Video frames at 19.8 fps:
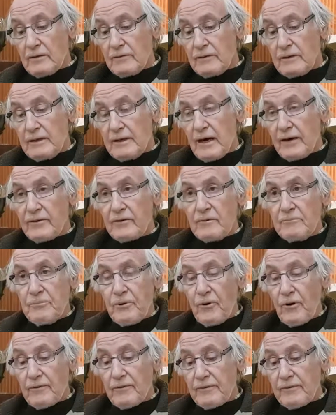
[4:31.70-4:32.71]
the other
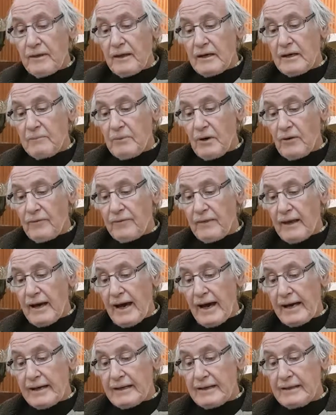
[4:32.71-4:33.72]
important thing about
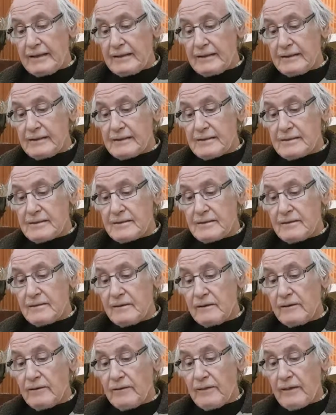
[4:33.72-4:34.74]
that is
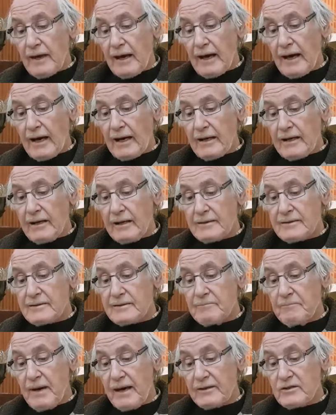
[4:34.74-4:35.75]
that
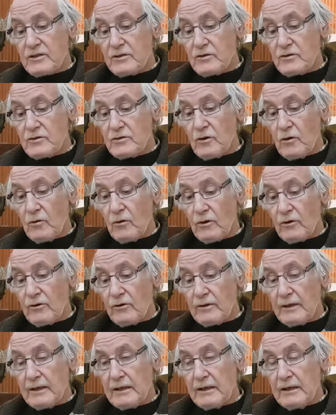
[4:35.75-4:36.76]
it's mentioned so
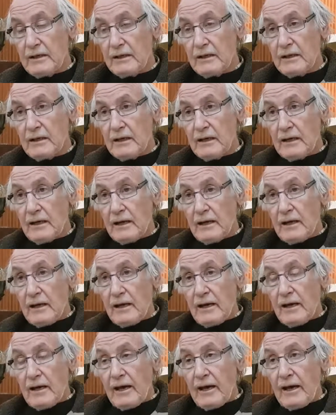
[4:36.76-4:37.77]
early,
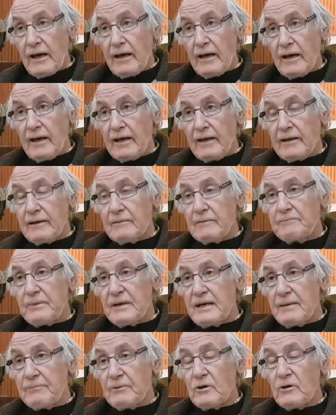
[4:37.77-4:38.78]
and
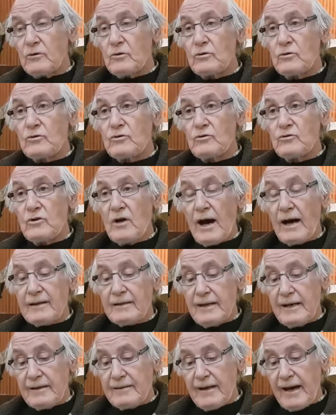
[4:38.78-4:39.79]
people who do not
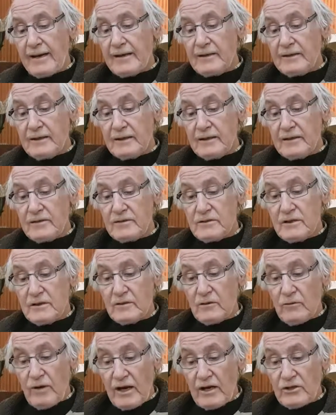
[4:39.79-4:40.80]
take that into
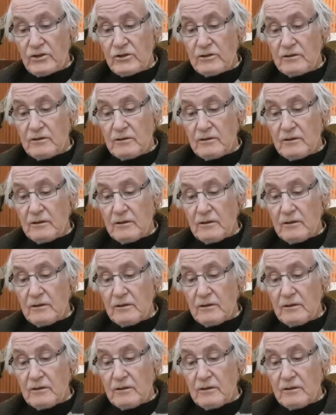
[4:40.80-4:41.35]
consideration,